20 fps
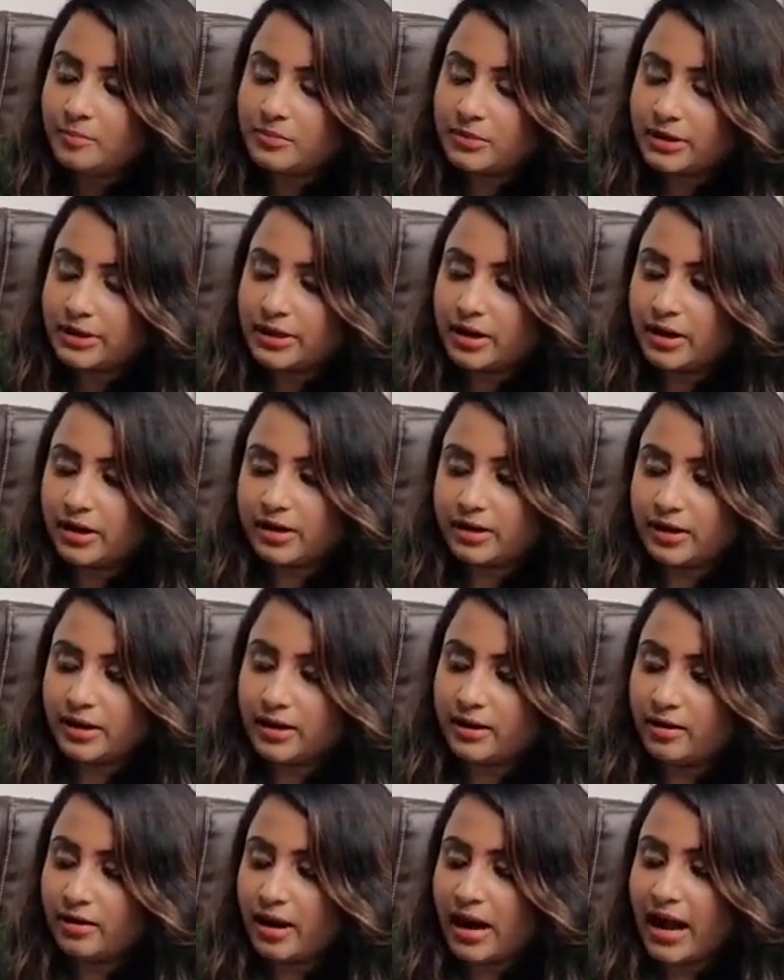
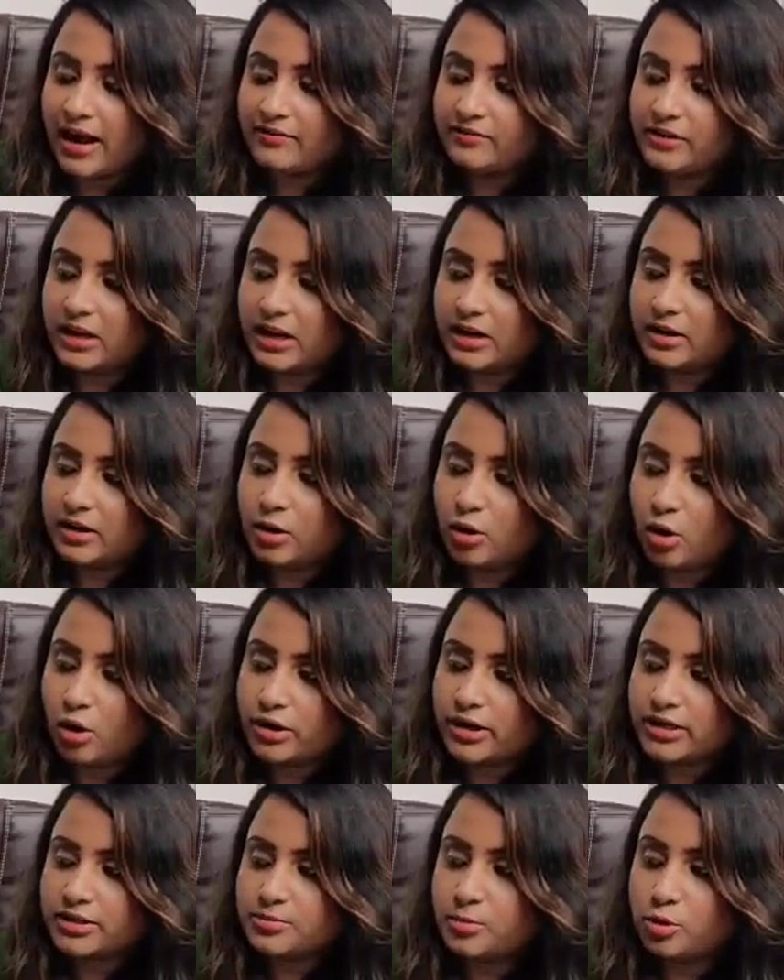here I've done a
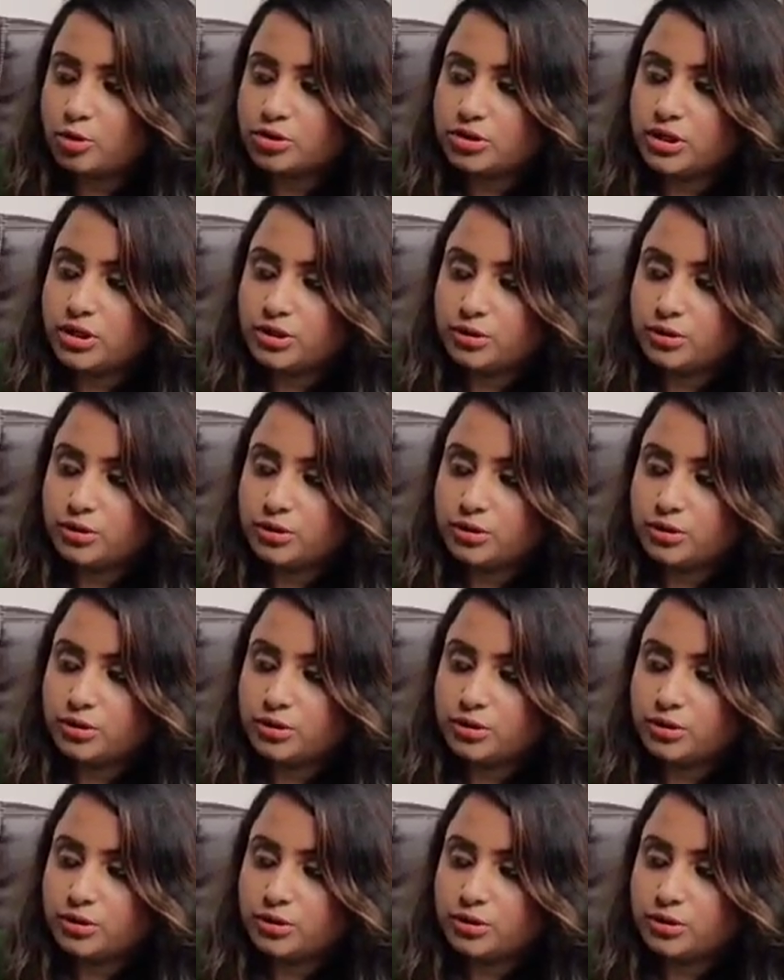long exposure